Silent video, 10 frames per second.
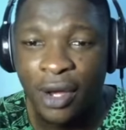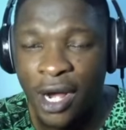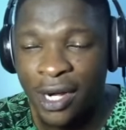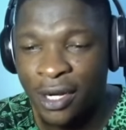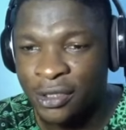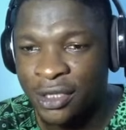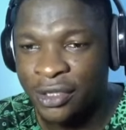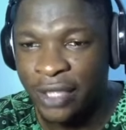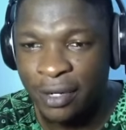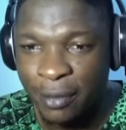
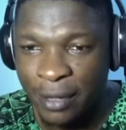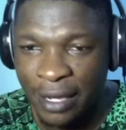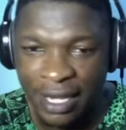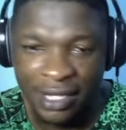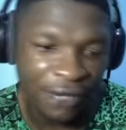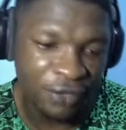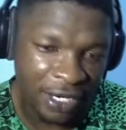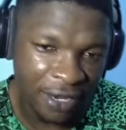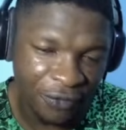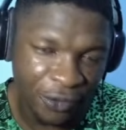Algeria players after
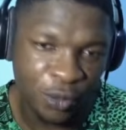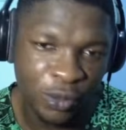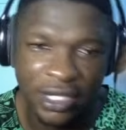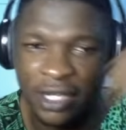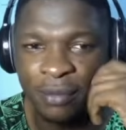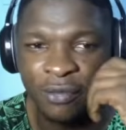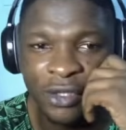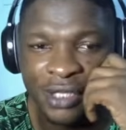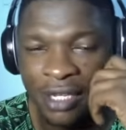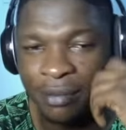their first game
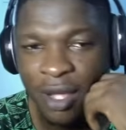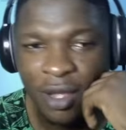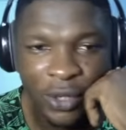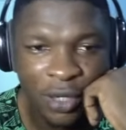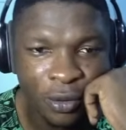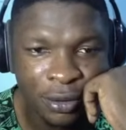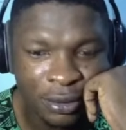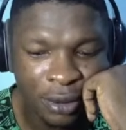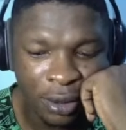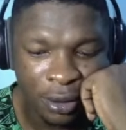where they won
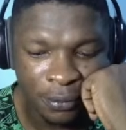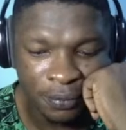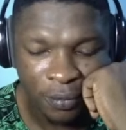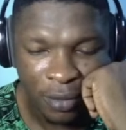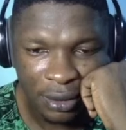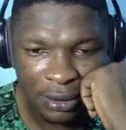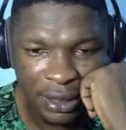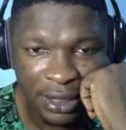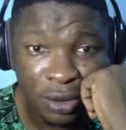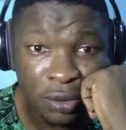
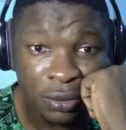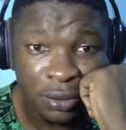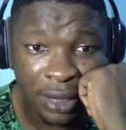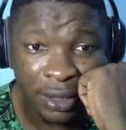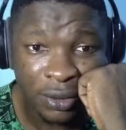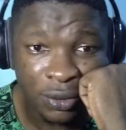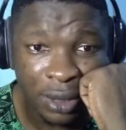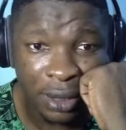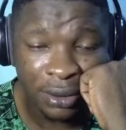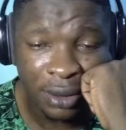3-0 against
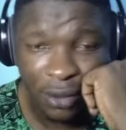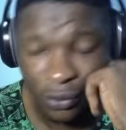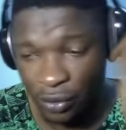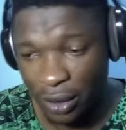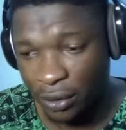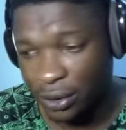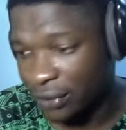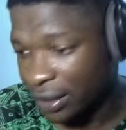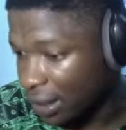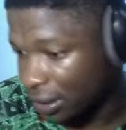Sudan. Sudan got a
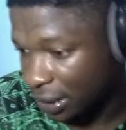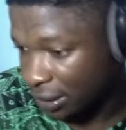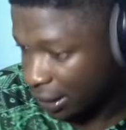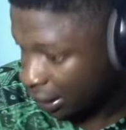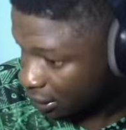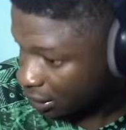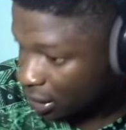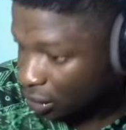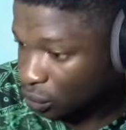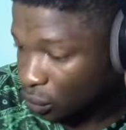red card at the end.
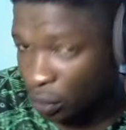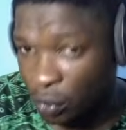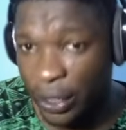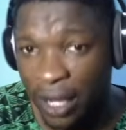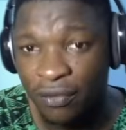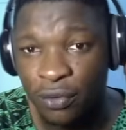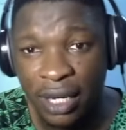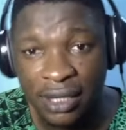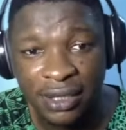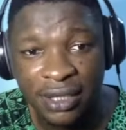So we have
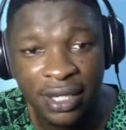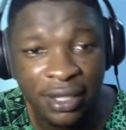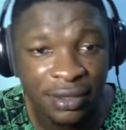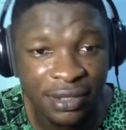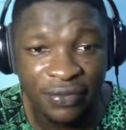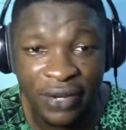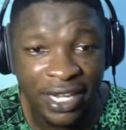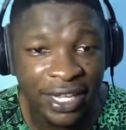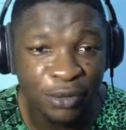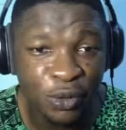Lucas Zidane. His father
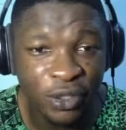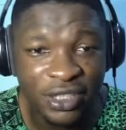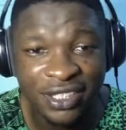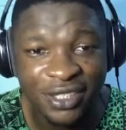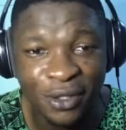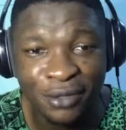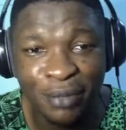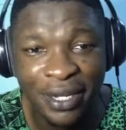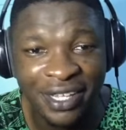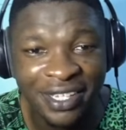came to watch his son
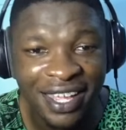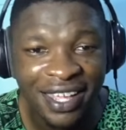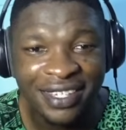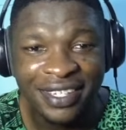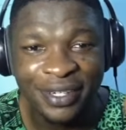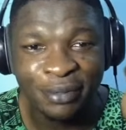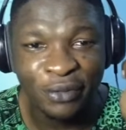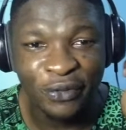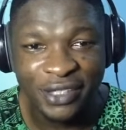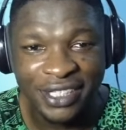play the
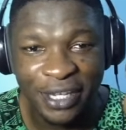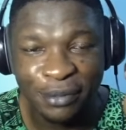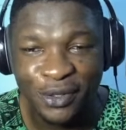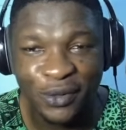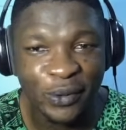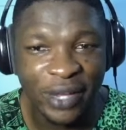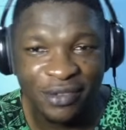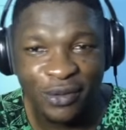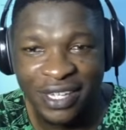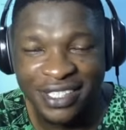first game. So we have
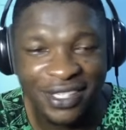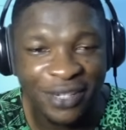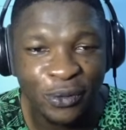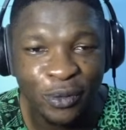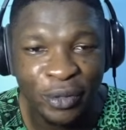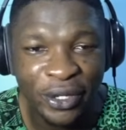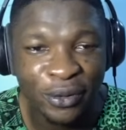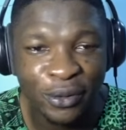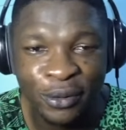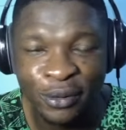Lucas Zidane who will be in
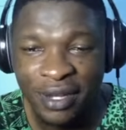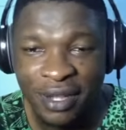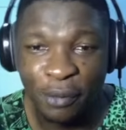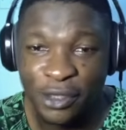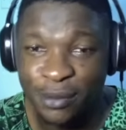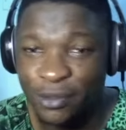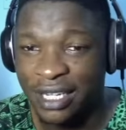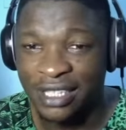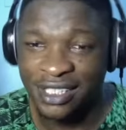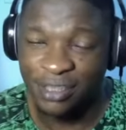goal, possible
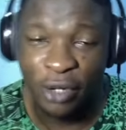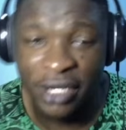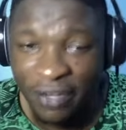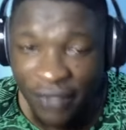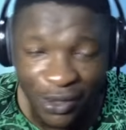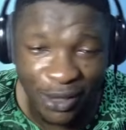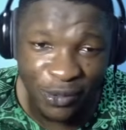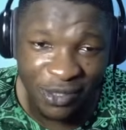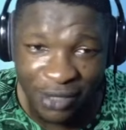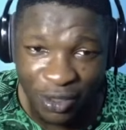clean sheets. Burkina Faso has
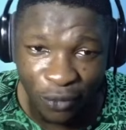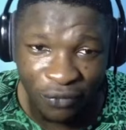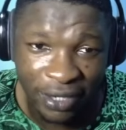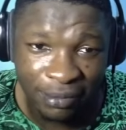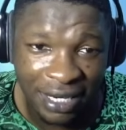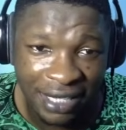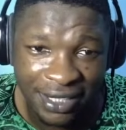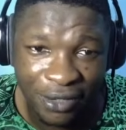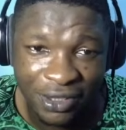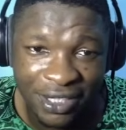always been a tough game. The last time
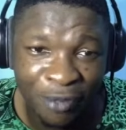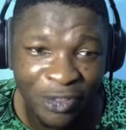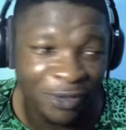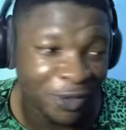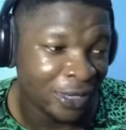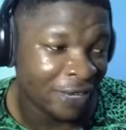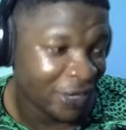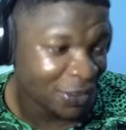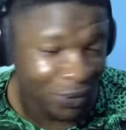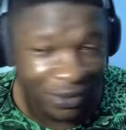Algeria faced Burkina
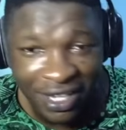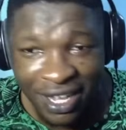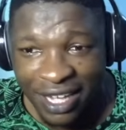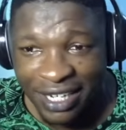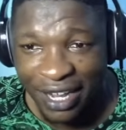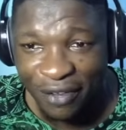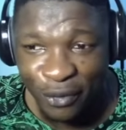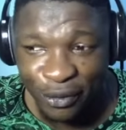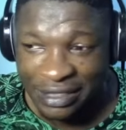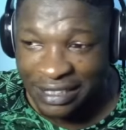Faso in the
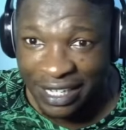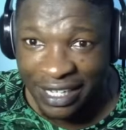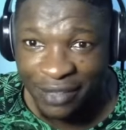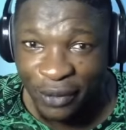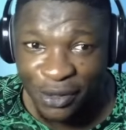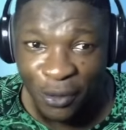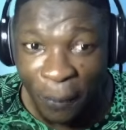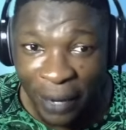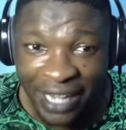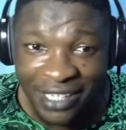AFCON, they were
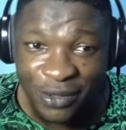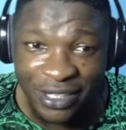surprised with the